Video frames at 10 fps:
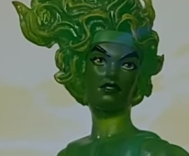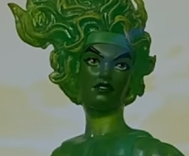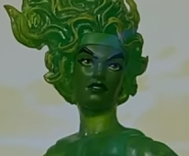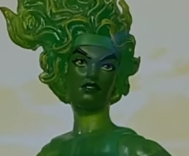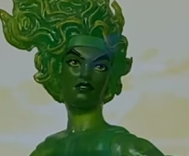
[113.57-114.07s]

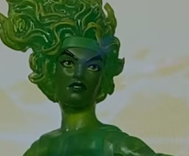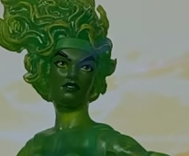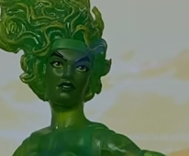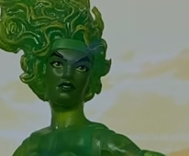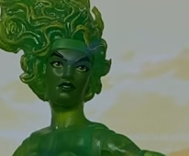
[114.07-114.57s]

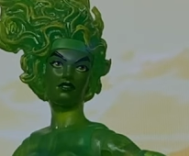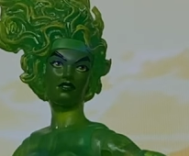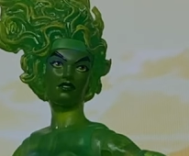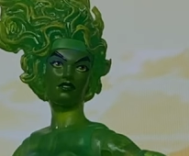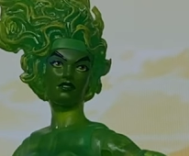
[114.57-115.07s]

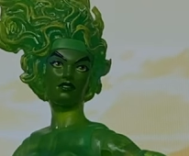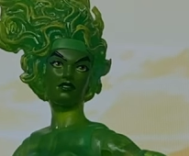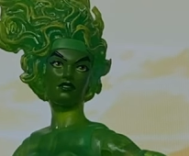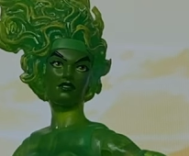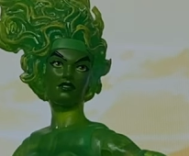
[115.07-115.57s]

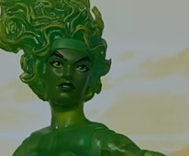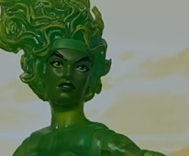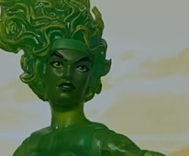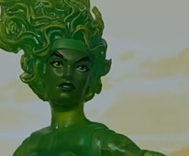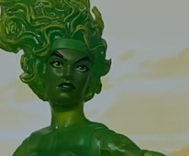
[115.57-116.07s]

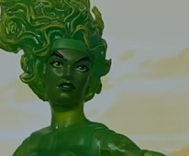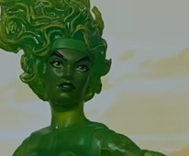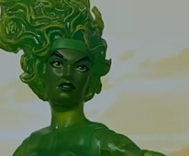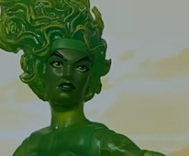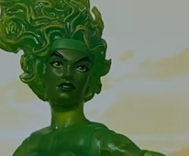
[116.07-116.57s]

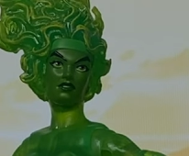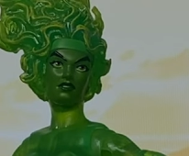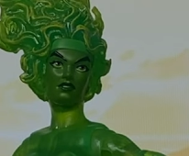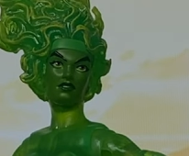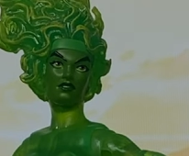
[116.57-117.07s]

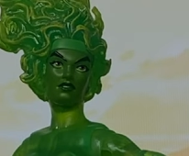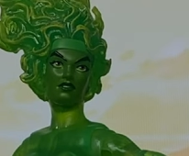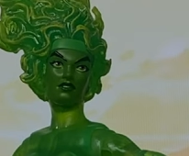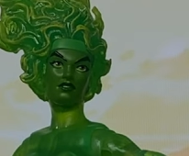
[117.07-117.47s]
Nobody speaks.